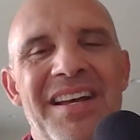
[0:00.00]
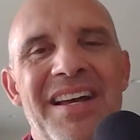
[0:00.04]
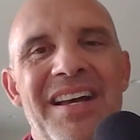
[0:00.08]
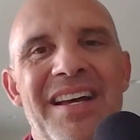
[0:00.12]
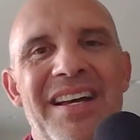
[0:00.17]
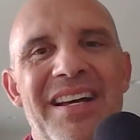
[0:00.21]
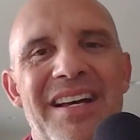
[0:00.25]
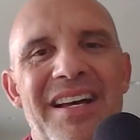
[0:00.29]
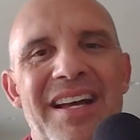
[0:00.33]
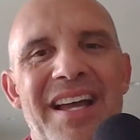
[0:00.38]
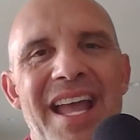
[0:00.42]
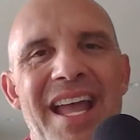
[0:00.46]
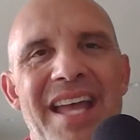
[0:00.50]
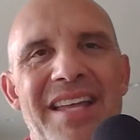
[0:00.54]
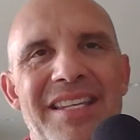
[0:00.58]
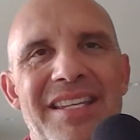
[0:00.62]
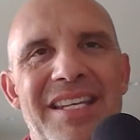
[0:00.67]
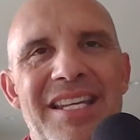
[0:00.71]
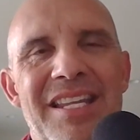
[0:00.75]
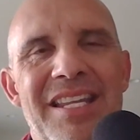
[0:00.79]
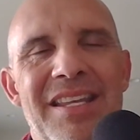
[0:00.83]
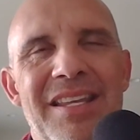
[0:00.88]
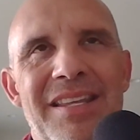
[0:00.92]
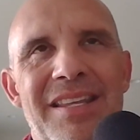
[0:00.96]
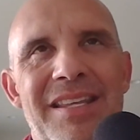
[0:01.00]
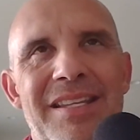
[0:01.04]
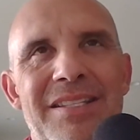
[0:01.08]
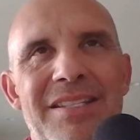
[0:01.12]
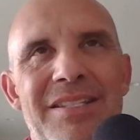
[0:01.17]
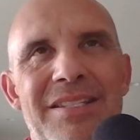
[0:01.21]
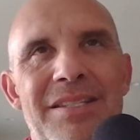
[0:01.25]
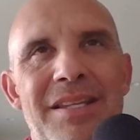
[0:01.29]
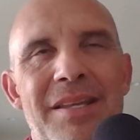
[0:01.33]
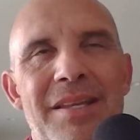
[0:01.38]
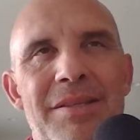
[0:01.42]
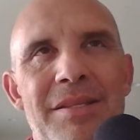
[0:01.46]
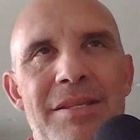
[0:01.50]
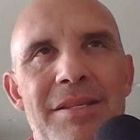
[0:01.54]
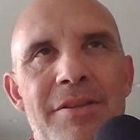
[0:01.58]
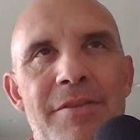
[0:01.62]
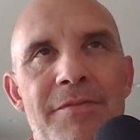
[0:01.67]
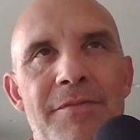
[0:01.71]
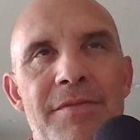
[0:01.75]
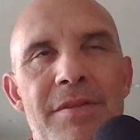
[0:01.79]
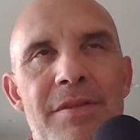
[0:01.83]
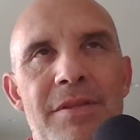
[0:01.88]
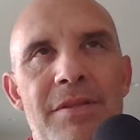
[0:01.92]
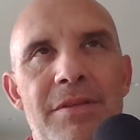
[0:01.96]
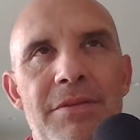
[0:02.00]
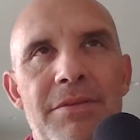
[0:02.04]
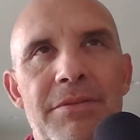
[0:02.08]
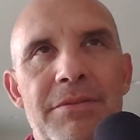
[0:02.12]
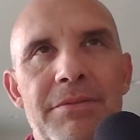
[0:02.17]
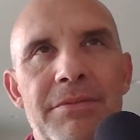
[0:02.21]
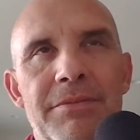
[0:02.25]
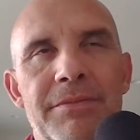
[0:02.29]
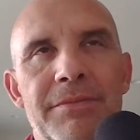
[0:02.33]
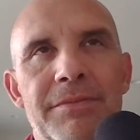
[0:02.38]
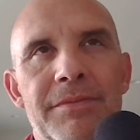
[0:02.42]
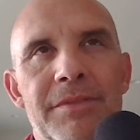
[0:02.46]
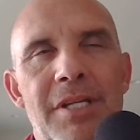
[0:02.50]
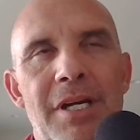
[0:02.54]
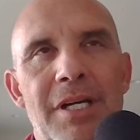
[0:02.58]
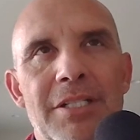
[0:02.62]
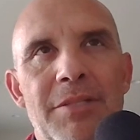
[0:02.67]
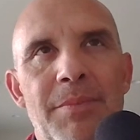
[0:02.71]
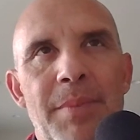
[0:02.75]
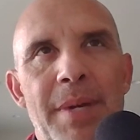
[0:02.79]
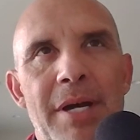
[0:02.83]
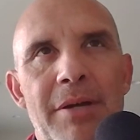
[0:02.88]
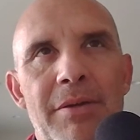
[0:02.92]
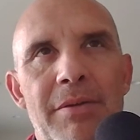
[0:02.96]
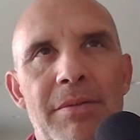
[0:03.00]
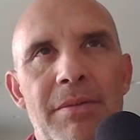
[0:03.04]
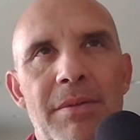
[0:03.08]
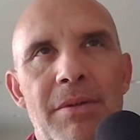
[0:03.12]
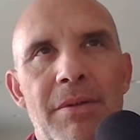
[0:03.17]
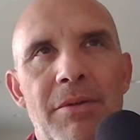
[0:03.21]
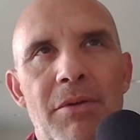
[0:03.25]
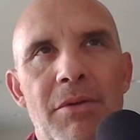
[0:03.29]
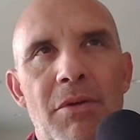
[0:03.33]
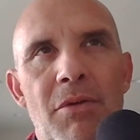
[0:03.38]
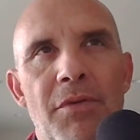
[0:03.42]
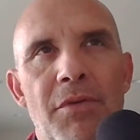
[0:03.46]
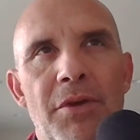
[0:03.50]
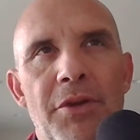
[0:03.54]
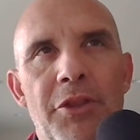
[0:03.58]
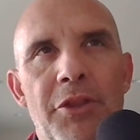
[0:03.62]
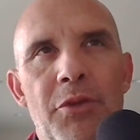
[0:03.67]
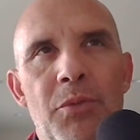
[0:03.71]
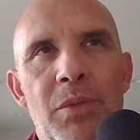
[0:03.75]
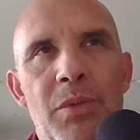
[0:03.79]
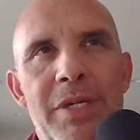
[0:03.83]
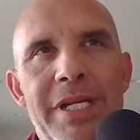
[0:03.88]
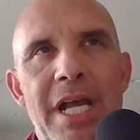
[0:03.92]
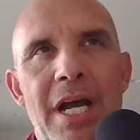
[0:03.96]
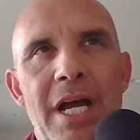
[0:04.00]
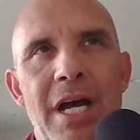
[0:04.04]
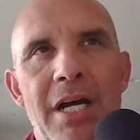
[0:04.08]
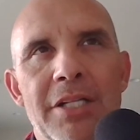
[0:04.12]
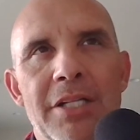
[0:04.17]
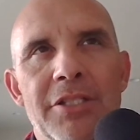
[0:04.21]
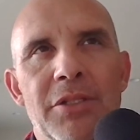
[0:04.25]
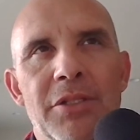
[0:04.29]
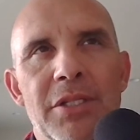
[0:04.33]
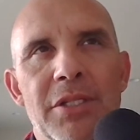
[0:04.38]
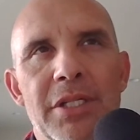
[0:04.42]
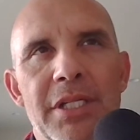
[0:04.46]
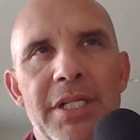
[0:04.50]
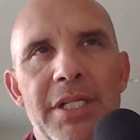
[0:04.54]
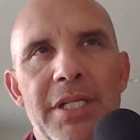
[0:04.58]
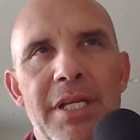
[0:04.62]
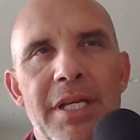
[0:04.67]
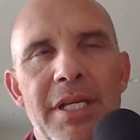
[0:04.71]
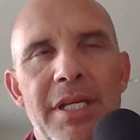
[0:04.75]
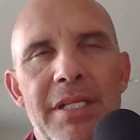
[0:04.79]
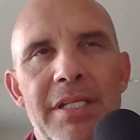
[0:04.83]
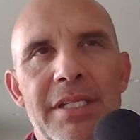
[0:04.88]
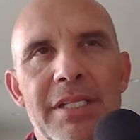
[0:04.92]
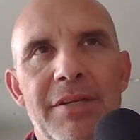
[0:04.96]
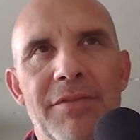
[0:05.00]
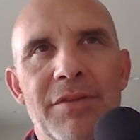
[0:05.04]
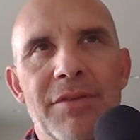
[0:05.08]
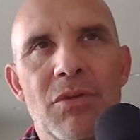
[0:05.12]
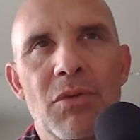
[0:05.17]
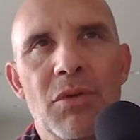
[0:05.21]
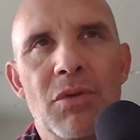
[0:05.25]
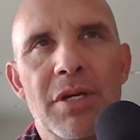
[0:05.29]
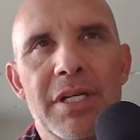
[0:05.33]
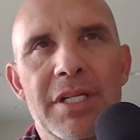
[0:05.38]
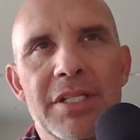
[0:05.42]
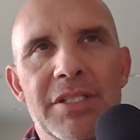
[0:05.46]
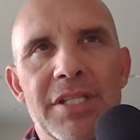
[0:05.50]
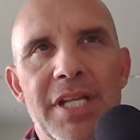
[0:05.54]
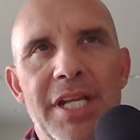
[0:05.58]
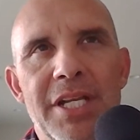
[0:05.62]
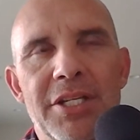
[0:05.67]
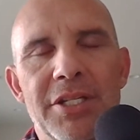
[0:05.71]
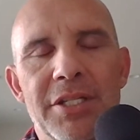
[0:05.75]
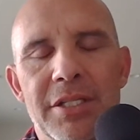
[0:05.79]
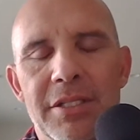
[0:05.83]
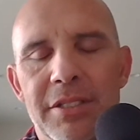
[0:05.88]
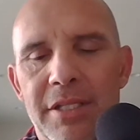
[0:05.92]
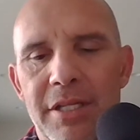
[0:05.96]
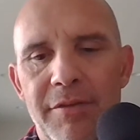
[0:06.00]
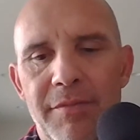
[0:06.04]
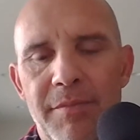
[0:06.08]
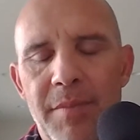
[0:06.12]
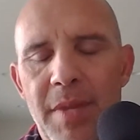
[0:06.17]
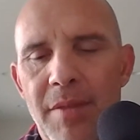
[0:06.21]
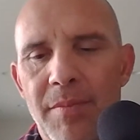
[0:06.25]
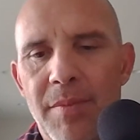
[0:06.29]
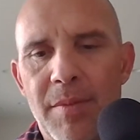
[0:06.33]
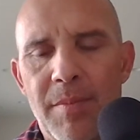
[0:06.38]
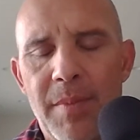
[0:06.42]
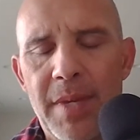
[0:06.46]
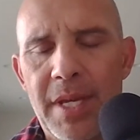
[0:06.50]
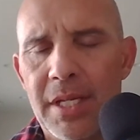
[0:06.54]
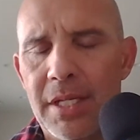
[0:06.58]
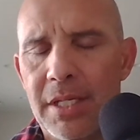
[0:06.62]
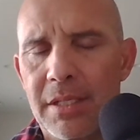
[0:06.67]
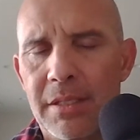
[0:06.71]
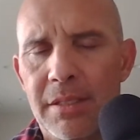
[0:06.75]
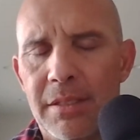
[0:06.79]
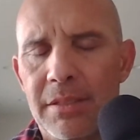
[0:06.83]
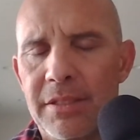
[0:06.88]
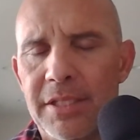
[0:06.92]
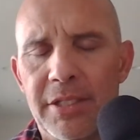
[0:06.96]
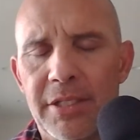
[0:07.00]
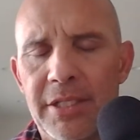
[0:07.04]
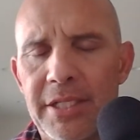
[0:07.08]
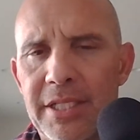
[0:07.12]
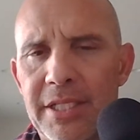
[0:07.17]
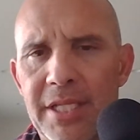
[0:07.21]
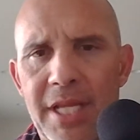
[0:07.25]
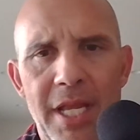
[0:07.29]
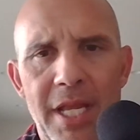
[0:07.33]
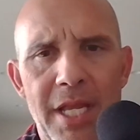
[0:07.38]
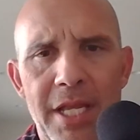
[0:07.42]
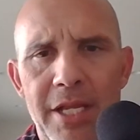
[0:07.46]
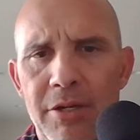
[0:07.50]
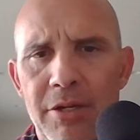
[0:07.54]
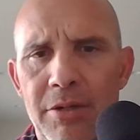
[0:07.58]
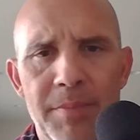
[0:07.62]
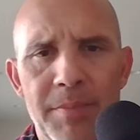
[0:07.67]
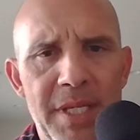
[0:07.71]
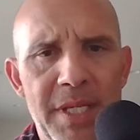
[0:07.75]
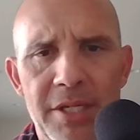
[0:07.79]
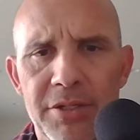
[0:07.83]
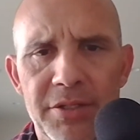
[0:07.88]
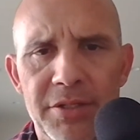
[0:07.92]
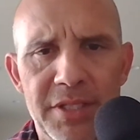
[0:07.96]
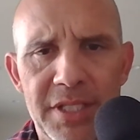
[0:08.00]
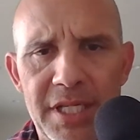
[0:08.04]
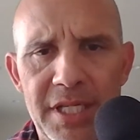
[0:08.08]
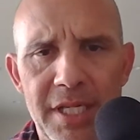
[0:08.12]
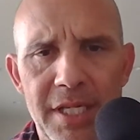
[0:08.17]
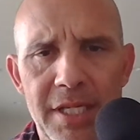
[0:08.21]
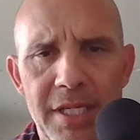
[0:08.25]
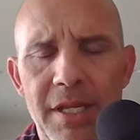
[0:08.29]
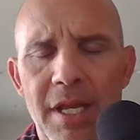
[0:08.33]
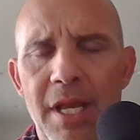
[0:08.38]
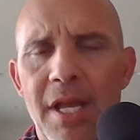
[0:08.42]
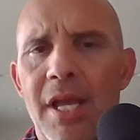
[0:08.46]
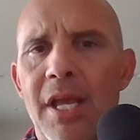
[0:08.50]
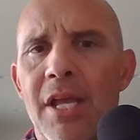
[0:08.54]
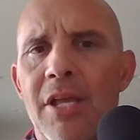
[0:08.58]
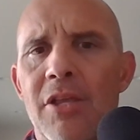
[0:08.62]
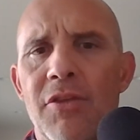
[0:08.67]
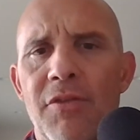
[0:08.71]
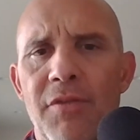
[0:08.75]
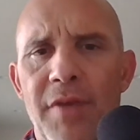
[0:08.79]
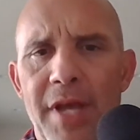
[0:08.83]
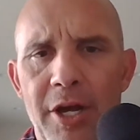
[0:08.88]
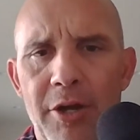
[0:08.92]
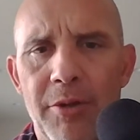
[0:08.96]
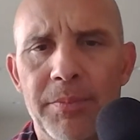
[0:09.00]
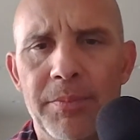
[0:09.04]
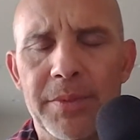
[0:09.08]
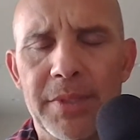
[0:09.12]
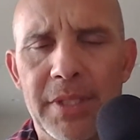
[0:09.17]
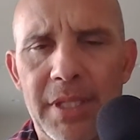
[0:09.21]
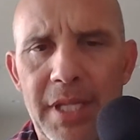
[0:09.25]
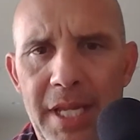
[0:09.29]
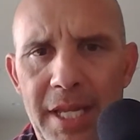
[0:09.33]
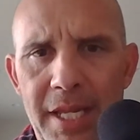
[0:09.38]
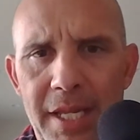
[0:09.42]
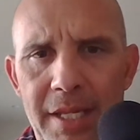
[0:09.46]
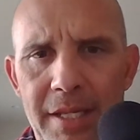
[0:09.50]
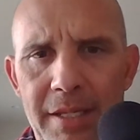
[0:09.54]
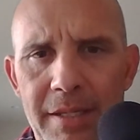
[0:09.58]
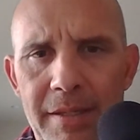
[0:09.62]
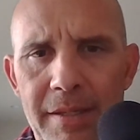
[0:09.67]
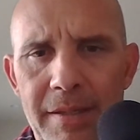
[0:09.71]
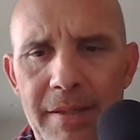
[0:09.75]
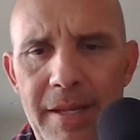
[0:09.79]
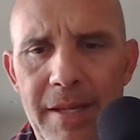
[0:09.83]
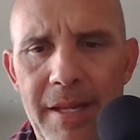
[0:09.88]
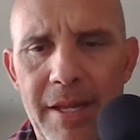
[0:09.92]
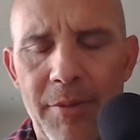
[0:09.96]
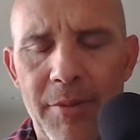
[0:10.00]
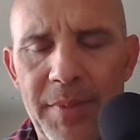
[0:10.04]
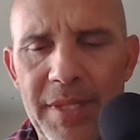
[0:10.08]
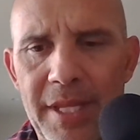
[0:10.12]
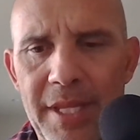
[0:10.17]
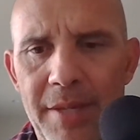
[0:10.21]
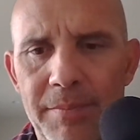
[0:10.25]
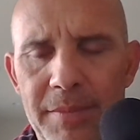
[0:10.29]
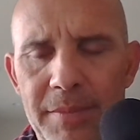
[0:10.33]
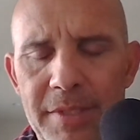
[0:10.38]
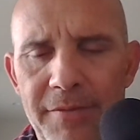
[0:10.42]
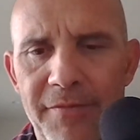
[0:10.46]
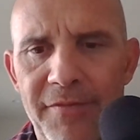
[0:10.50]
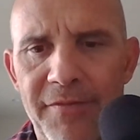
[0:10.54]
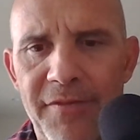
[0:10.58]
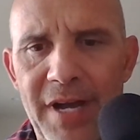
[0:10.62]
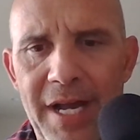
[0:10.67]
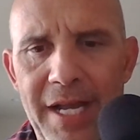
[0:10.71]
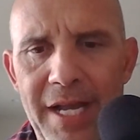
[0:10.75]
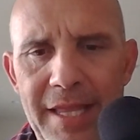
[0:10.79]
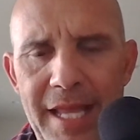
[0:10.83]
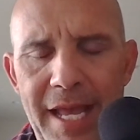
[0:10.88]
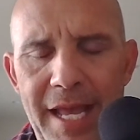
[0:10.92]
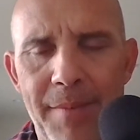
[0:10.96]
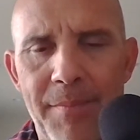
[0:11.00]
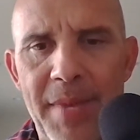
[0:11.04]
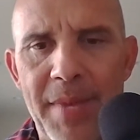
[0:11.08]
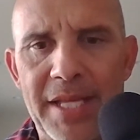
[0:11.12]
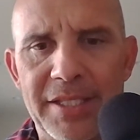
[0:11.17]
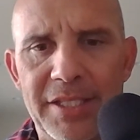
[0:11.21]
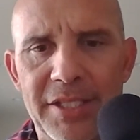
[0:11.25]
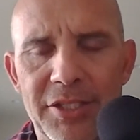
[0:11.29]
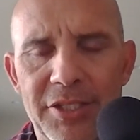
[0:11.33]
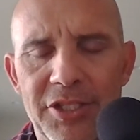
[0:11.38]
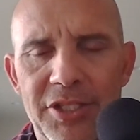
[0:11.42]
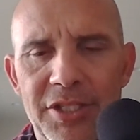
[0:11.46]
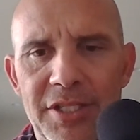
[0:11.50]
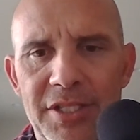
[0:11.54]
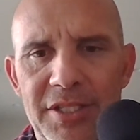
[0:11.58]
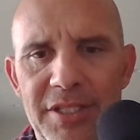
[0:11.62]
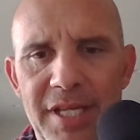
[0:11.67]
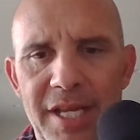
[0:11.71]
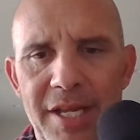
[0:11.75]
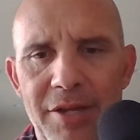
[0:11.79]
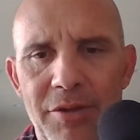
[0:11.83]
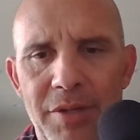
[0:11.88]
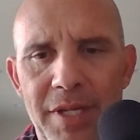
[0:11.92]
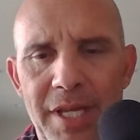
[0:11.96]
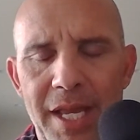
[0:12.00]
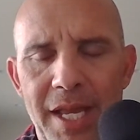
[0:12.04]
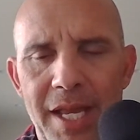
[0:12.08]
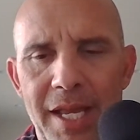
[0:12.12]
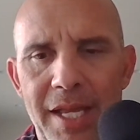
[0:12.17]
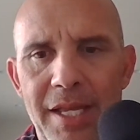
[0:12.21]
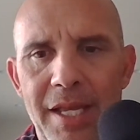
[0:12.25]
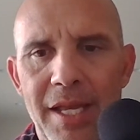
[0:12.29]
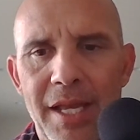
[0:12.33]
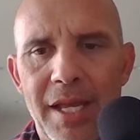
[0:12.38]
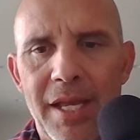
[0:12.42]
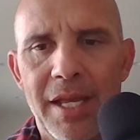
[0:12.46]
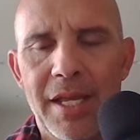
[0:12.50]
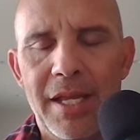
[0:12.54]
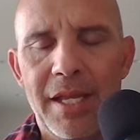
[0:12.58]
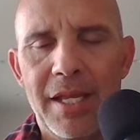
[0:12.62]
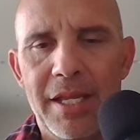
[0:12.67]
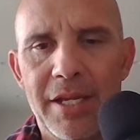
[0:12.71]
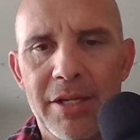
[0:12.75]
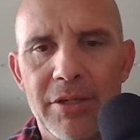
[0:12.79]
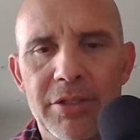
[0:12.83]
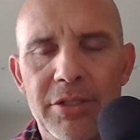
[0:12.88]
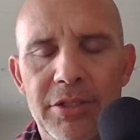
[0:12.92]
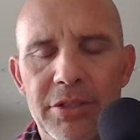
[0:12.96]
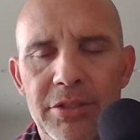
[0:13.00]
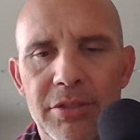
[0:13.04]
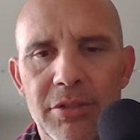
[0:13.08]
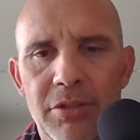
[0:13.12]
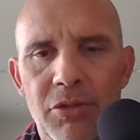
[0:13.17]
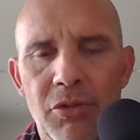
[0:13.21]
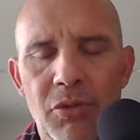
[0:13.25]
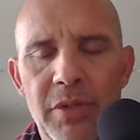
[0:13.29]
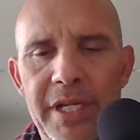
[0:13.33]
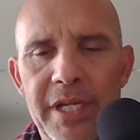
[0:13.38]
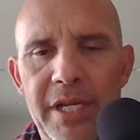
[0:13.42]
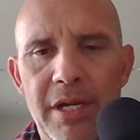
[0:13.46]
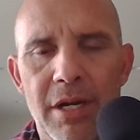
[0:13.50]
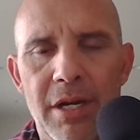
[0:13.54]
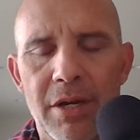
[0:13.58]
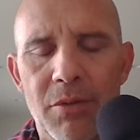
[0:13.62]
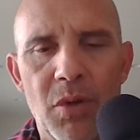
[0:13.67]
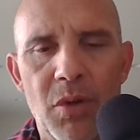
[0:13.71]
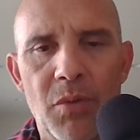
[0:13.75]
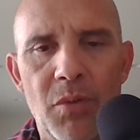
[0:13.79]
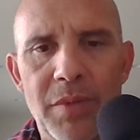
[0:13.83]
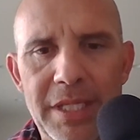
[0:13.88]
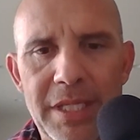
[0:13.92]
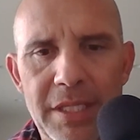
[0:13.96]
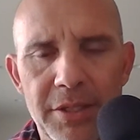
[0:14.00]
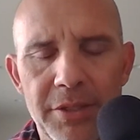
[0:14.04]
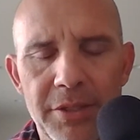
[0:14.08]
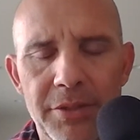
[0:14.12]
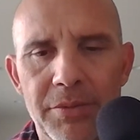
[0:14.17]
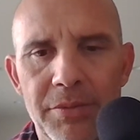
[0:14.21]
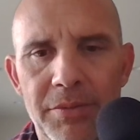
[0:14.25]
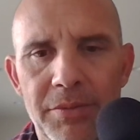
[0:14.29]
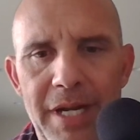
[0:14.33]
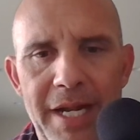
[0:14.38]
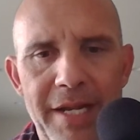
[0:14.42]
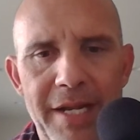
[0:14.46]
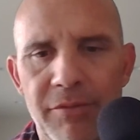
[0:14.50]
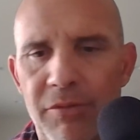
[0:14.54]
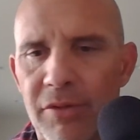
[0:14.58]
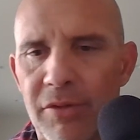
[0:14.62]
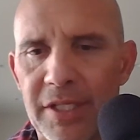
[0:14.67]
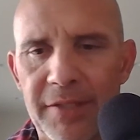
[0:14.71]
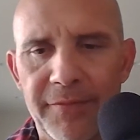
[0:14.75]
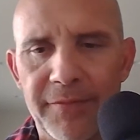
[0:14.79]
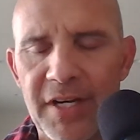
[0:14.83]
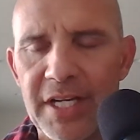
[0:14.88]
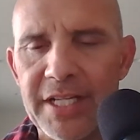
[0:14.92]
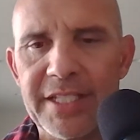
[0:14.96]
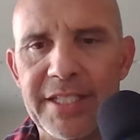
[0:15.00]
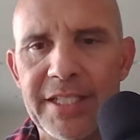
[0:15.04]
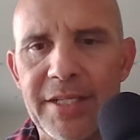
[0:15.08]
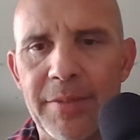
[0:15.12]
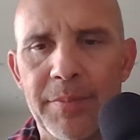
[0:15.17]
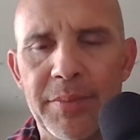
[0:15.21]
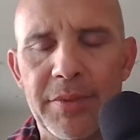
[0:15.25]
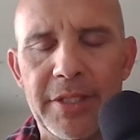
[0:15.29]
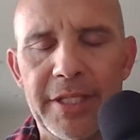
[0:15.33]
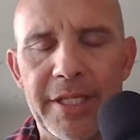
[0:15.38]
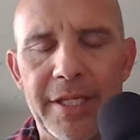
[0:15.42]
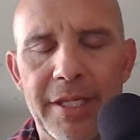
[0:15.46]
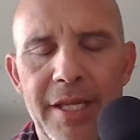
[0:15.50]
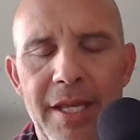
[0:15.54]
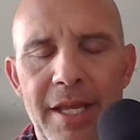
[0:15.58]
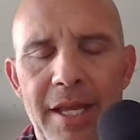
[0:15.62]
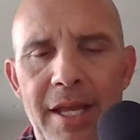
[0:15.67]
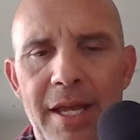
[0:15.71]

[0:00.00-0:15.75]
Anthony, you've talked about over 300 different organizations that have maybe been in Series A or B or C. You've helped in helping them define that message to say, okay, here's who we are, what we do, right? Really, very simply.